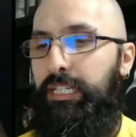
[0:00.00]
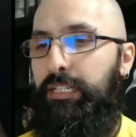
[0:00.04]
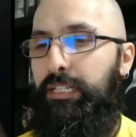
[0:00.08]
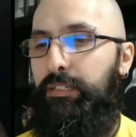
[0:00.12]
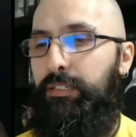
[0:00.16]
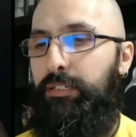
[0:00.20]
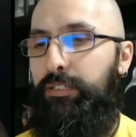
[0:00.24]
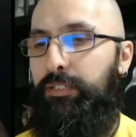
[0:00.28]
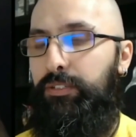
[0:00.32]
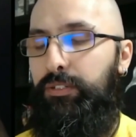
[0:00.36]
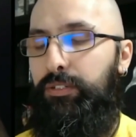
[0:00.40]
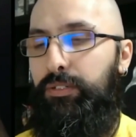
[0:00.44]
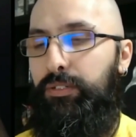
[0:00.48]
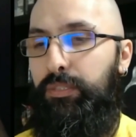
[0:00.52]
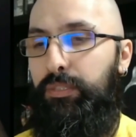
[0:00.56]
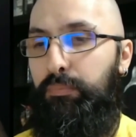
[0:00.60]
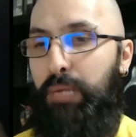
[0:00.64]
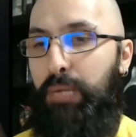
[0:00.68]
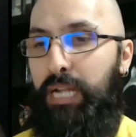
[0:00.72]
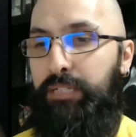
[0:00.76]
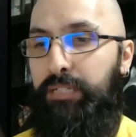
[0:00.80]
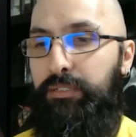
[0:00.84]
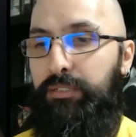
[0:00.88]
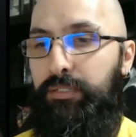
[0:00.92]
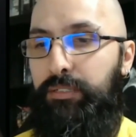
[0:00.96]
You looked through the
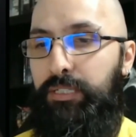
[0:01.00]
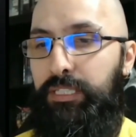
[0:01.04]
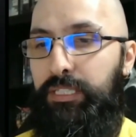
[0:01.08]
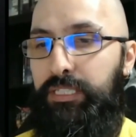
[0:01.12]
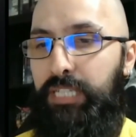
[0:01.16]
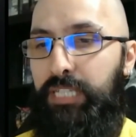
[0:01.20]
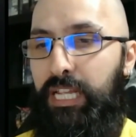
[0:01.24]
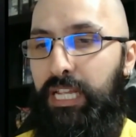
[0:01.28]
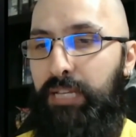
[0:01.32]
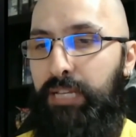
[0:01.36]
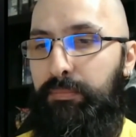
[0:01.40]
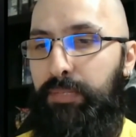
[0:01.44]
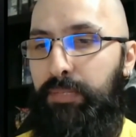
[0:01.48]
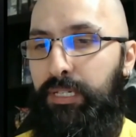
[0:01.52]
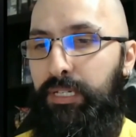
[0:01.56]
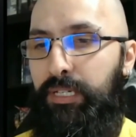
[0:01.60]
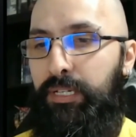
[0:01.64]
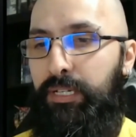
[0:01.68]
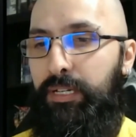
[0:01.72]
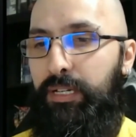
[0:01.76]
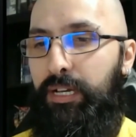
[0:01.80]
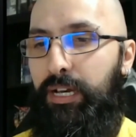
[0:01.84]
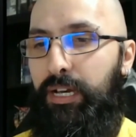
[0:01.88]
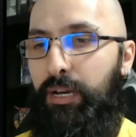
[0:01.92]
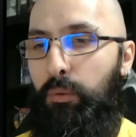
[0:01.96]
practical exam.
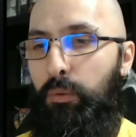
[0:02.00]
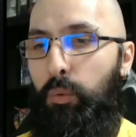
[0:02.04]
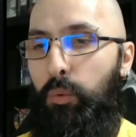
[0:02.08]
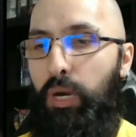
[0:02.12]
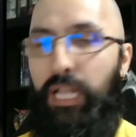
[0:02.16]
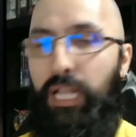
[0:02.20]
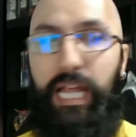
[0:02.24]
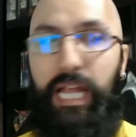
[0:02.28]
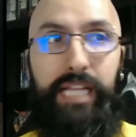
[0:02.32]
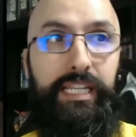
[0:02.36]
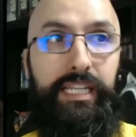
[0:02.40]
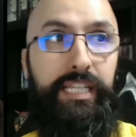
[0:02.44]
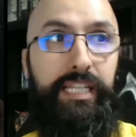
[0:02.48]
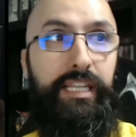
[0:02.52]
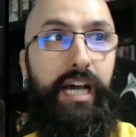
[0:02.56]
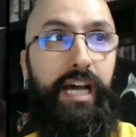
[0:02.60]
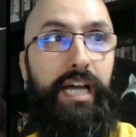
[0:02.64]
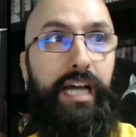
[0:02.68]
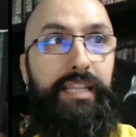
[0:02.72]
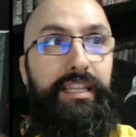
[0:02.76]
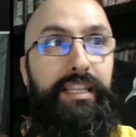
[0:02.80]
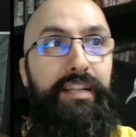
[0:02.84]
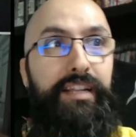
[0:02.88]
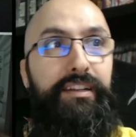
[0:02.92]
While I did not.